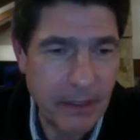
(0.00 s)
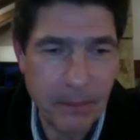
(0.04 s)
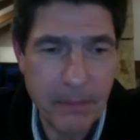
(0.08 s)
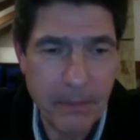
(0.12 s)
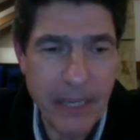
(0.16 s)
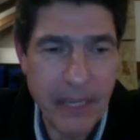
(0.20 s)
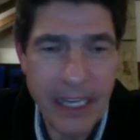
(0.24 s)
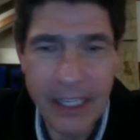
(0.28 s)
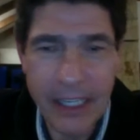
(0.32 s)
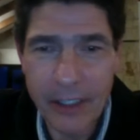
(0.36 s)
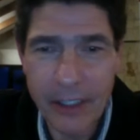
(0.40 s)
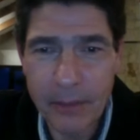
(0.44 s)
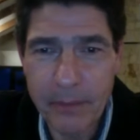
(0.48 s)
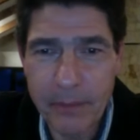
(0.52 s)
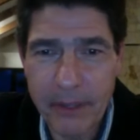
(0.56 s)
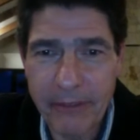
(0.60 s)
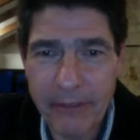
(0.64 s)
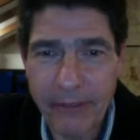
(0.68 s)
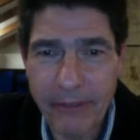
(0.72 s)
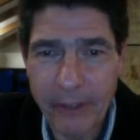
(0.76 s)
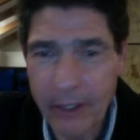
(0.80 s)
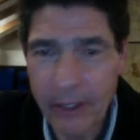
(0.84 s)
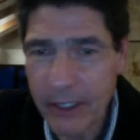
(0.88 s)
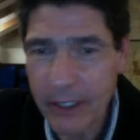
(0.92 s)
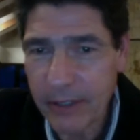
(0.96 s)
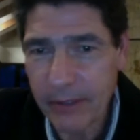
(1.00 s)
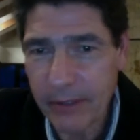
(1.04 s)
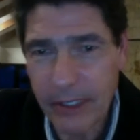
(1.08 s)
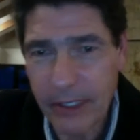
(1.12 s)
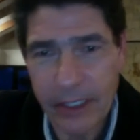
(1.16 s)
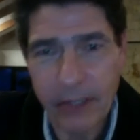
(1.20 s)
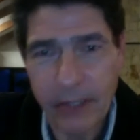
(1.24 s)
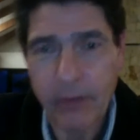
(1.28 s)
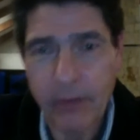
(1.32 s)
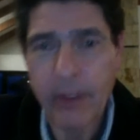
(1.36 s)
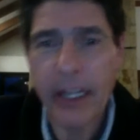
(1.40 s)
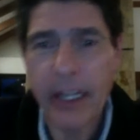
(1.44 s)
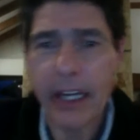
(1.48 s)
minute before, you
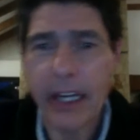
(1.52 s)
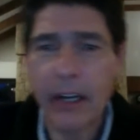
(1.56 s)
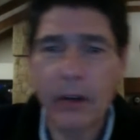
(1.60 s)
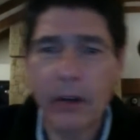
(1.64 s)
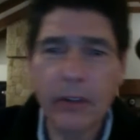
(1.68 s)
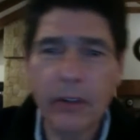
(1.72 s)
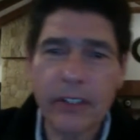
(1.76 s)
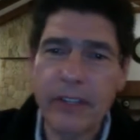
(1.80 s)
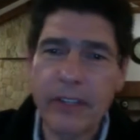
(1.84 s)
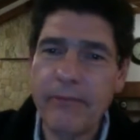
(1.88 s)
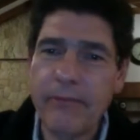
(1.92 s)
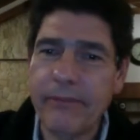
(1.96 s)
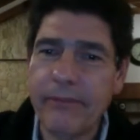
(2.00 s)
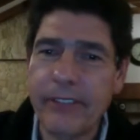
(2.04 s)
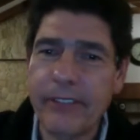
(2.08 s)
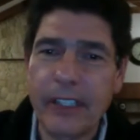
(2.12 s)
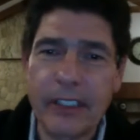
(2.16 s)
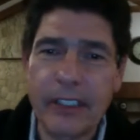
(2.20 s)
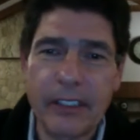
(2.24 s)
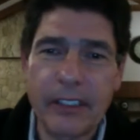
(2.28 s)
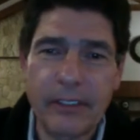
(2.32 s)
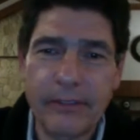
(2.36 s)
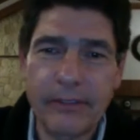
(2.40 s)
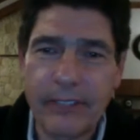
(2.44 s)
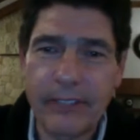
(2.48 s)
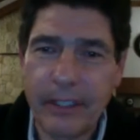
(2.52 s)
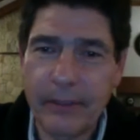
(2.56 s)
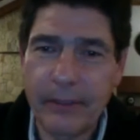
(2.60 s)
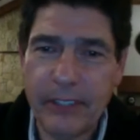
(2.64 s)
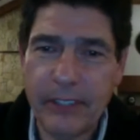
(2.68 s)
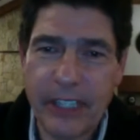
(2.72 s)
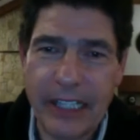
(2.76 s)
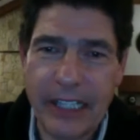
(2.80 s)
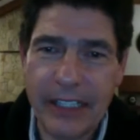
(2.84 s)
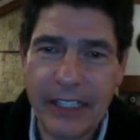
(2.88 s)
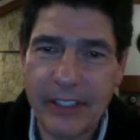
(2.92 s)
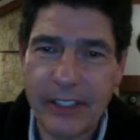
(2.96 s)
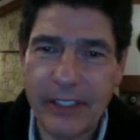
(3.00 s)
know, he goes in front of the
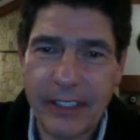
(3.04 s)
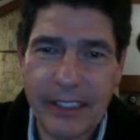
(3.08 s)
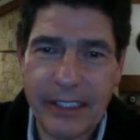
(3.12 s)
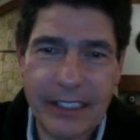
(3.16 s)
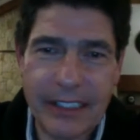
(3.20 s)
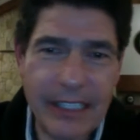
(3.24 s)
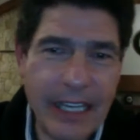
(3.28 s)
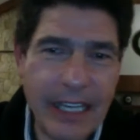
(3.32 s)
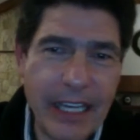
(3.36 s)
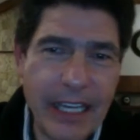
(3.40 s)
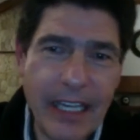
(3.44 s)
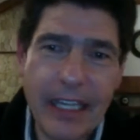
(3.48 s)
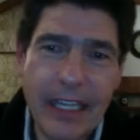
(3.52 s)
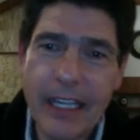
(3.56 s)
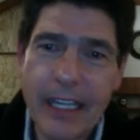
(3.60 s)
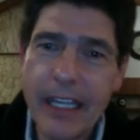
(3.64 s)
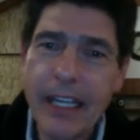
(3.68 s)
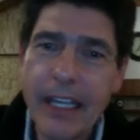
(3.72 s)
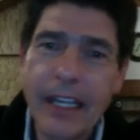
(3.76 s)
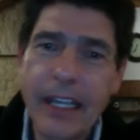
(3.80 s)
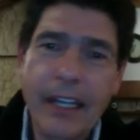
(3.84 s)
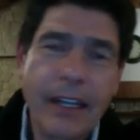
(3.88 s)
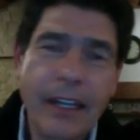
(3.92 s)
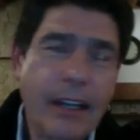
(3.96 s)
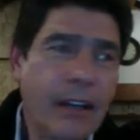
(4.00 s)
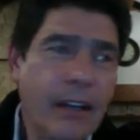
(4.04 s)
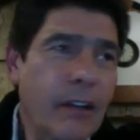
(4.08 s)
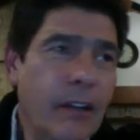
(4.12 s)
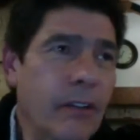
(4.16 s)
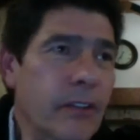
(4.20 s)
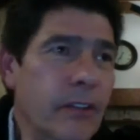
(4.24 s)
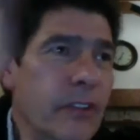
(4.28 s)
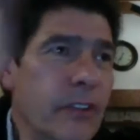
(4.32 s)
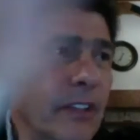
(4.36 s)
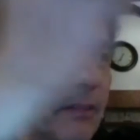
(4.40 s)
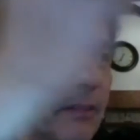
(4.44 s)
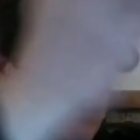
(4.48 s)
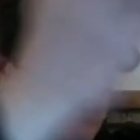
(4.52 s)
judge at C,
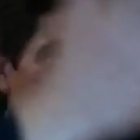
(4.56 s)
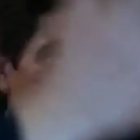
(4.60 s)
goes